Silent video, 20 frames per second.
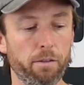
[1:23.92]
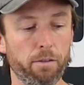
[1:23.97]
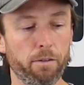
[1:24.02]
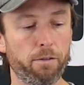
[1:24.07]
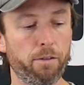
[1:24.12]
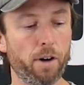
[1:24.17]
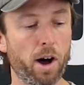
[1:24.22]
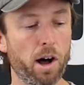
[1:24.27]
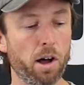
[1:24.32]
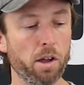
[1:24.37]

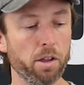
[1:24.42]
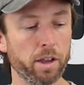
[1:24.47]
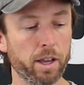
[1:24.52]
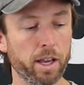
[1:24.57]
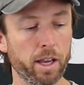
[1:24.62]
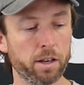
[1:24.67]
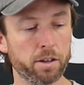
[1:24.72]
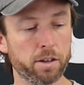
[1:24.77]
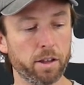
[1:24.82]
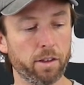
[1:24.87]
fall
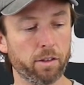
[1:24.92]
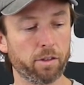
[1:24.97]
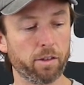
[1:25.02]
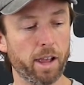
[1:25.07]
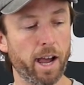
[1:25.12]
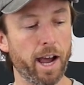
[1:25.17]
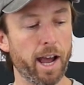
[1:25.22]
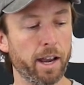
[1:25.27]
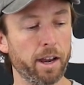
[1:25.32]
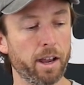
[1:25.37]
into the
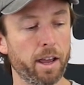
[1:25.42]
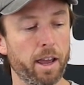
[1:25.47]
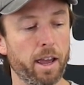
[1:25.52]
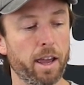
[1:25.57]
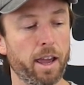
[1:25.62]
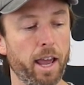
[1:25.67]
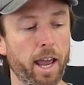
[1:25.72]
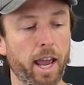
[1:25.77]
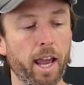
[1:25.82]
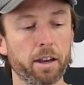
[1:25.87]
slot
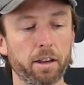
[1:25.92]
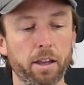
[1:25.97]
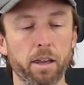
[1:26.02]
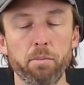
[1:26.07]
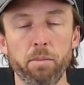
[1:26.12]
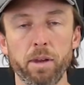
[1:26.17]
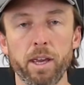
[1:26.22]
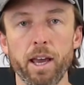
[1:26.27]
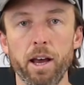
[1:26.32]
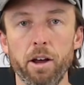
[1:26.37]
and
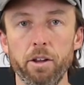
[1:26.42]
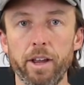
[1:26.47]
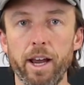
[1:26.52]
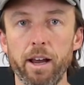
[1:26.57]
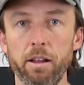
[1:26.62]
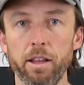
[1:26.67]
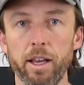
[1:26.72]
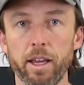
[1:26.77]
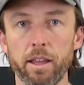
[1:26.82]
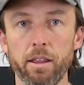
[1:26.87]
can be held
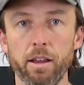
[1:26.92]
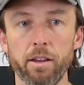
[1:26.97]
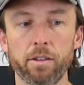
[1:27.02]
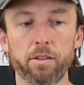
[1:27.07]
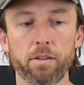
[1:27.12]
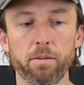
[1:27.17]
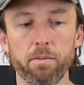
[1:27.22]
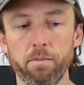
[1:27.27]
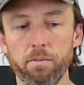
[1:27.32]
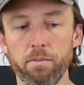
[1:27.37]
out like
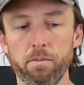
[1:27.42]
this.